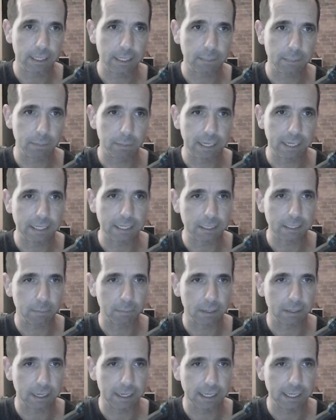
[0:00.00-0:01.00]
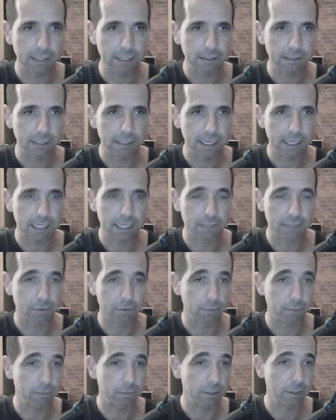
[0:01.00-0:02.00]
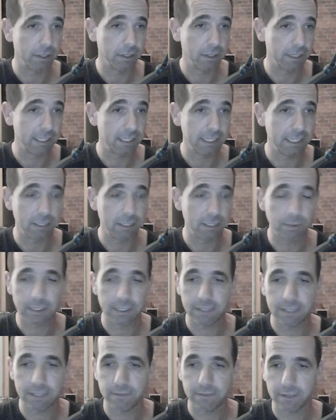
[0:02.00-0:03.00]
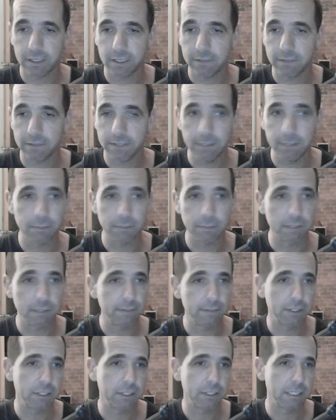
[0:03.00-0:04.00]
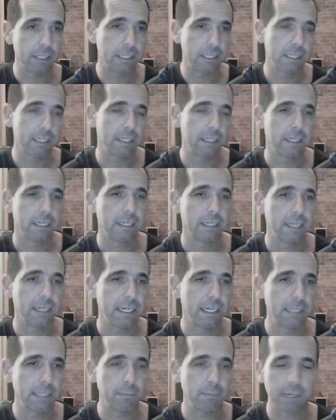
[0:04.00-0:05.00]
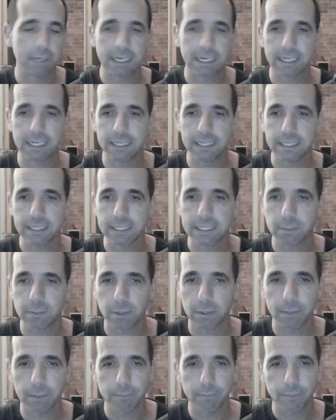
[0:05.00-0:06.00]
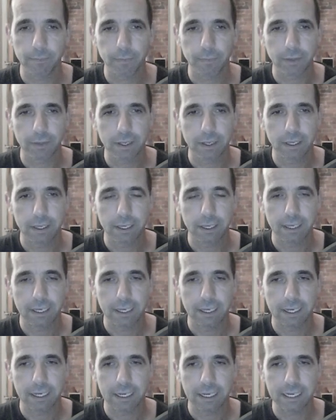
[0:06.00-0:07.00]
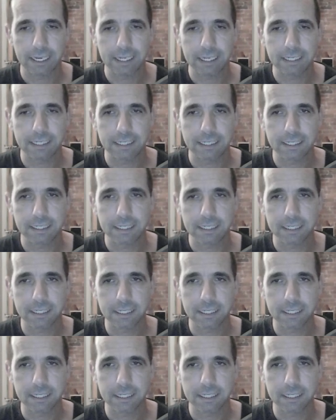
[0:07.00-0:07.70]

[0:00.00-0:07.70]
black to play. It's from 1925. Nimzovich is black in this one, and